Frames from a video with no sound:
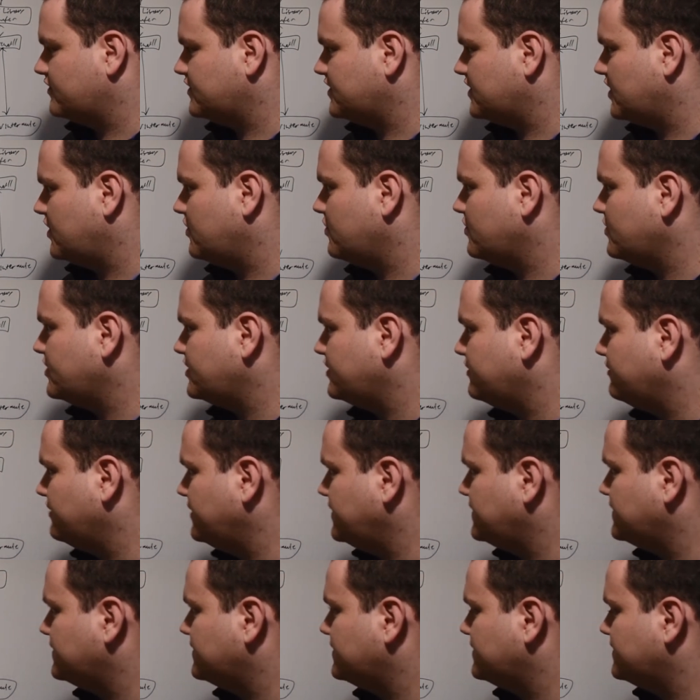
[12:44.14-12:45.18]
for security
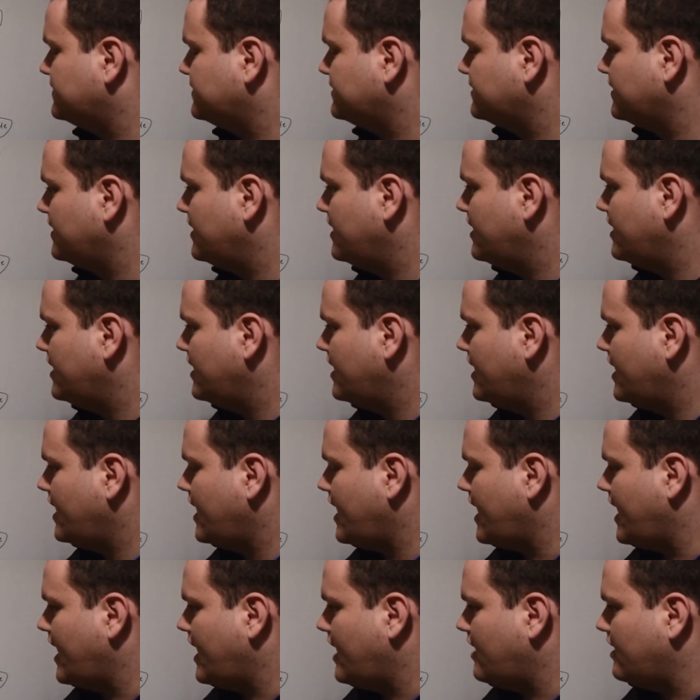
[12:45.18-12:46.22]
reasons,
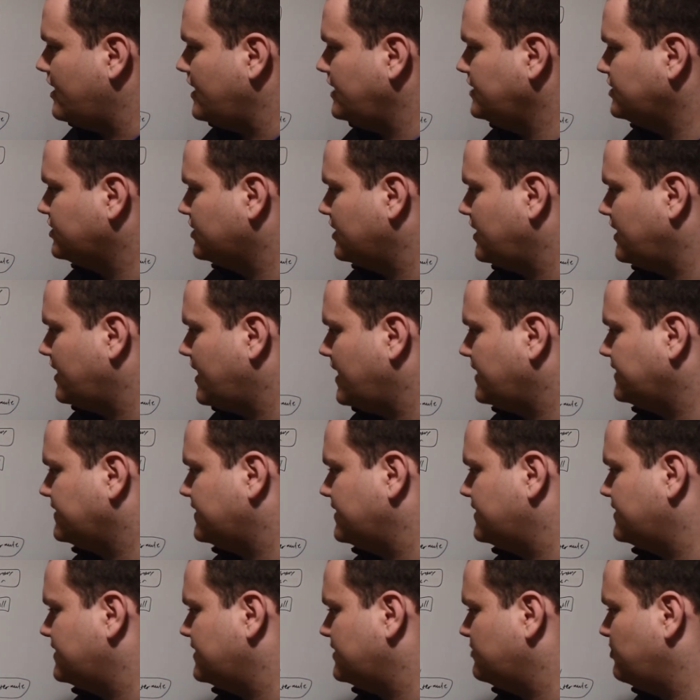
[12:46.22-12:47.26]
internet
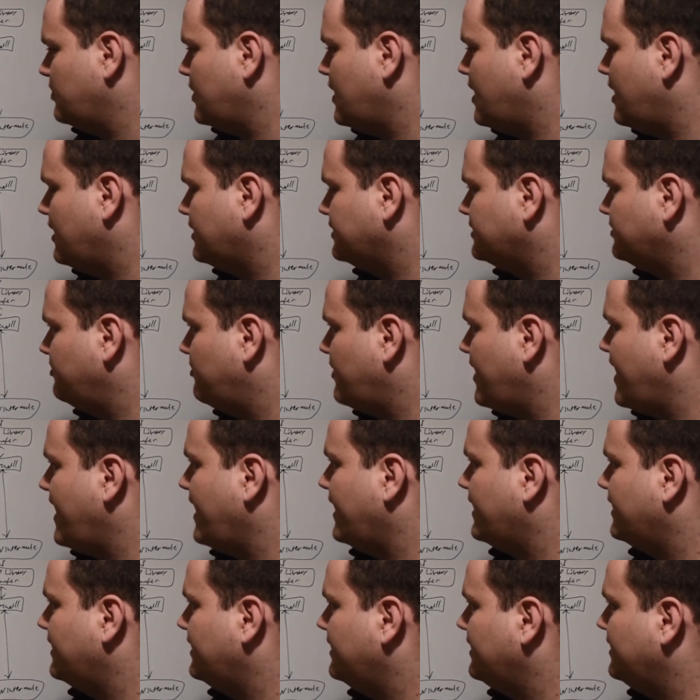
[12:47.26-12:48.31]
access is blocked
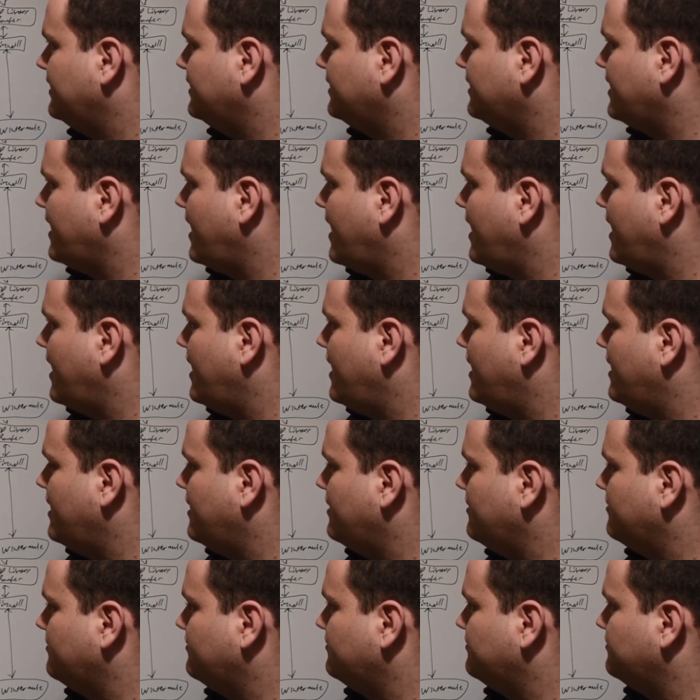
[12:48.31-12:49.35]
back
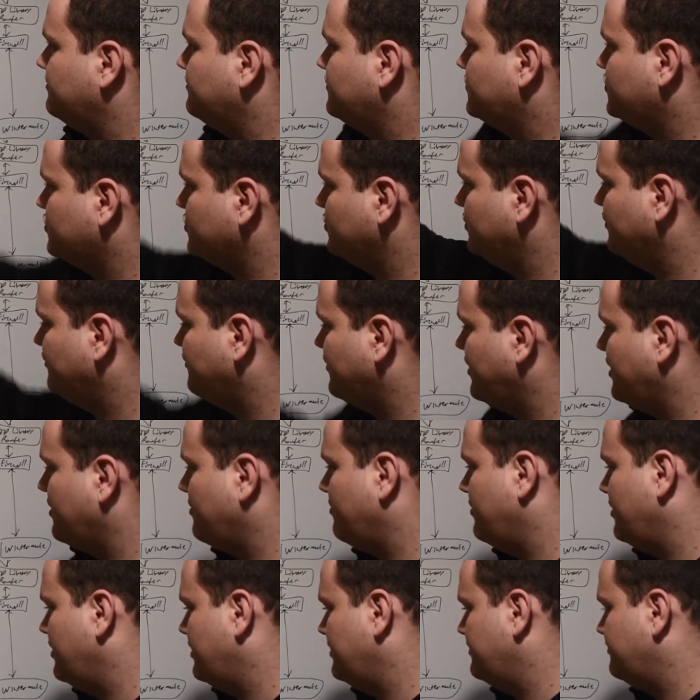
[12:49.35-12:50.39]
through the
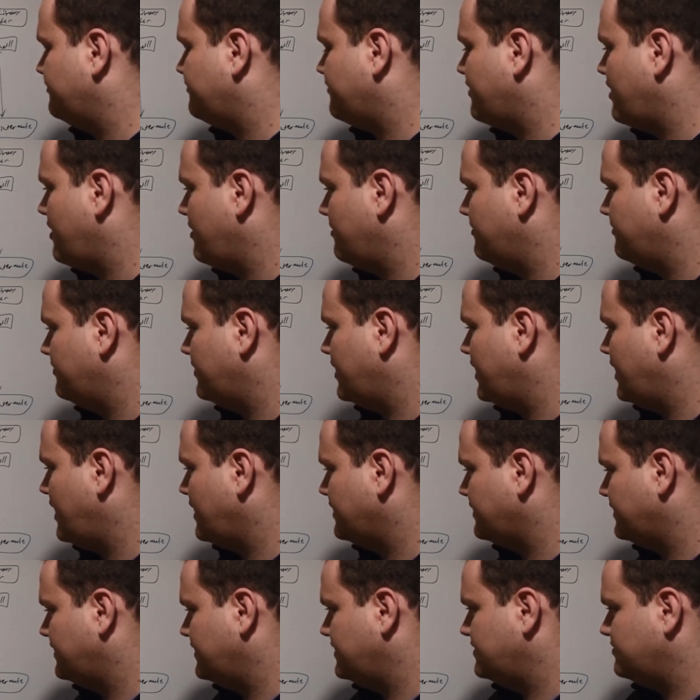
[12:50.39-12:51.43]
firewall from a
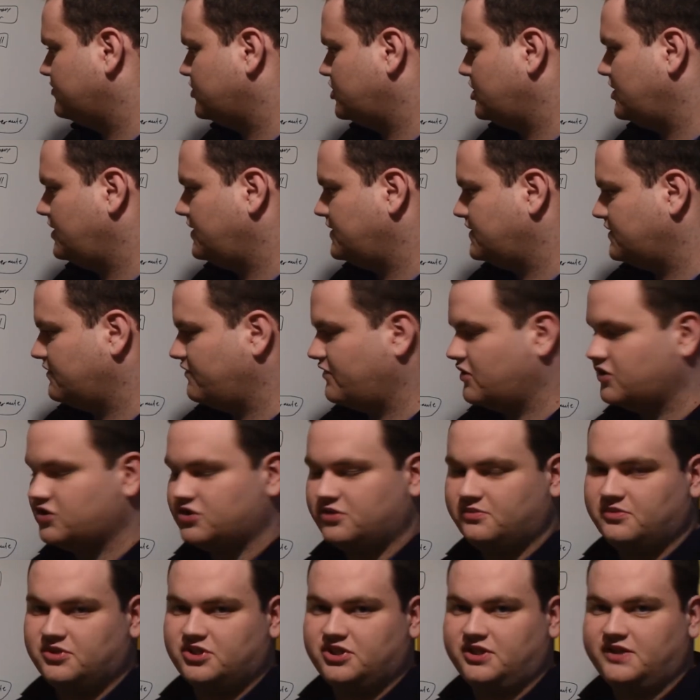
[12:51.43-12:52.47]
lot of these machines and
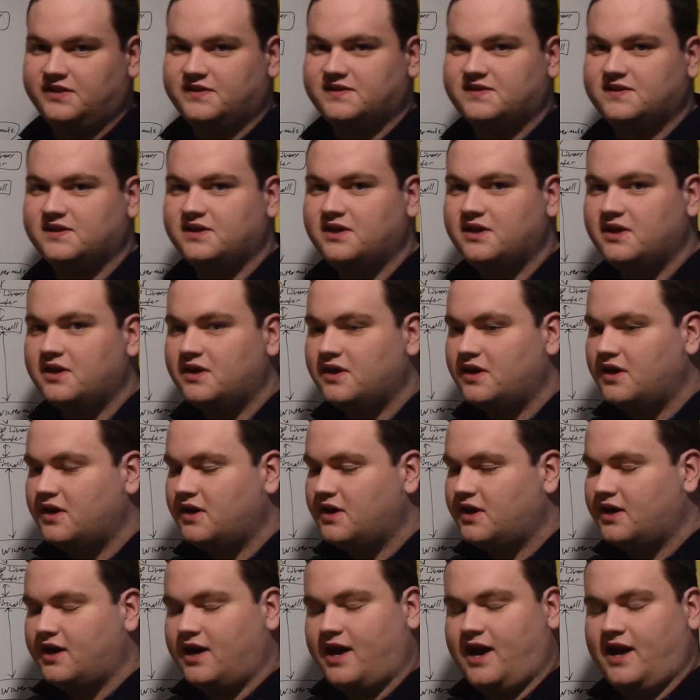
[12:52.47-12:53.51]
virtual machines.
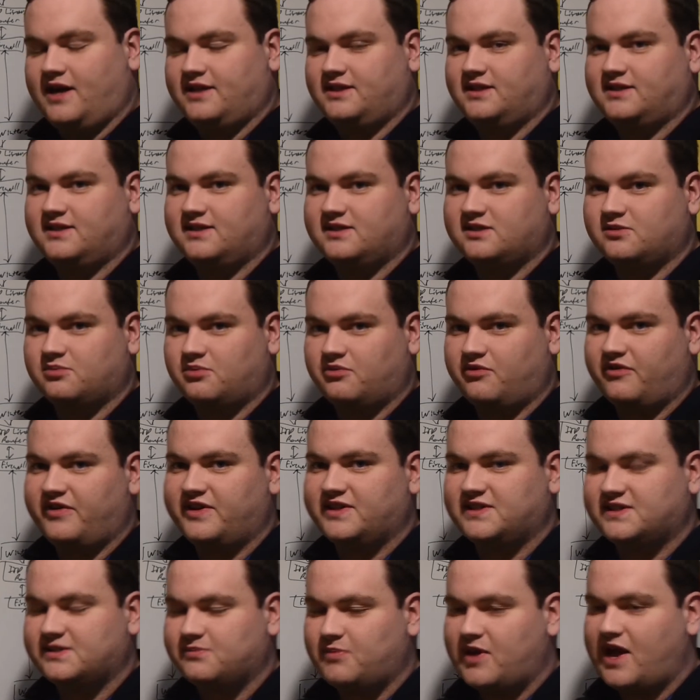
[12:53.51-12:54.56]
This is to
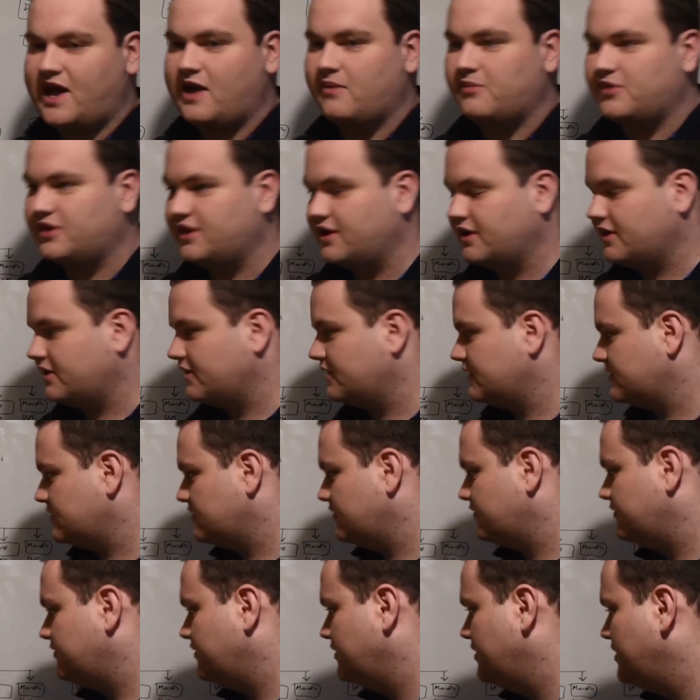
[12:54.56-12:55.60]
prevent spam and that kind of
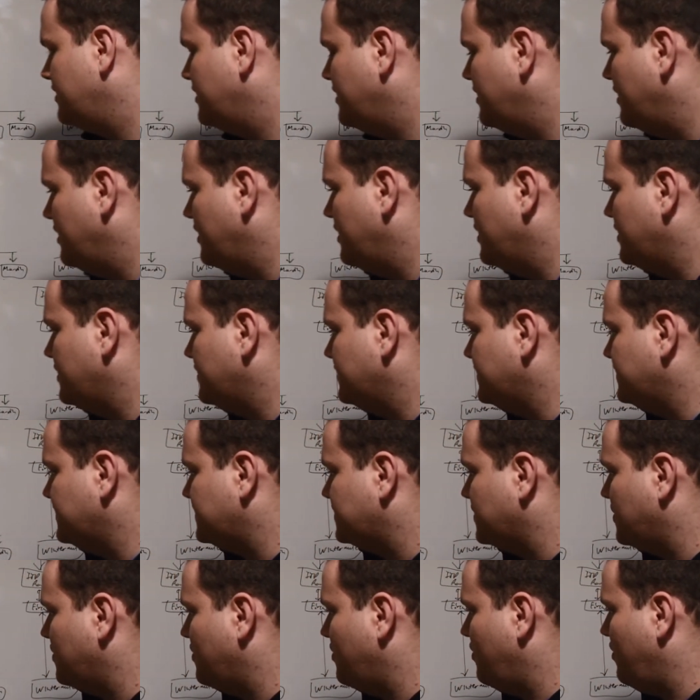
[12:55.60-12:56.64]
stuff.
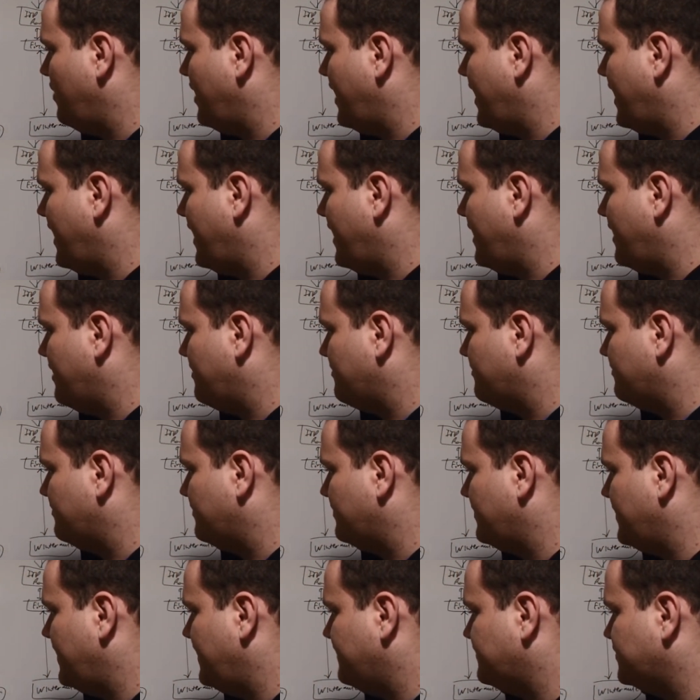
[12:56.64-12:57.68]
So
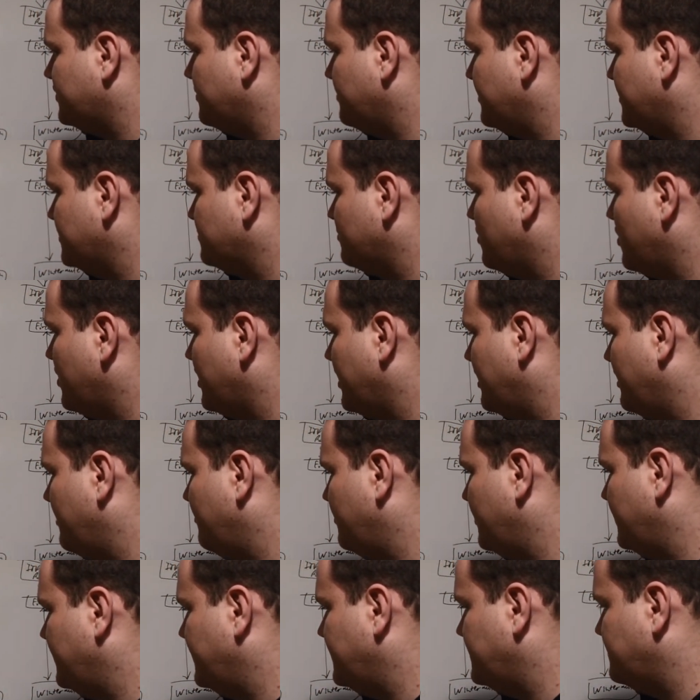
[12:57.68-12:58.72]
if someone is working on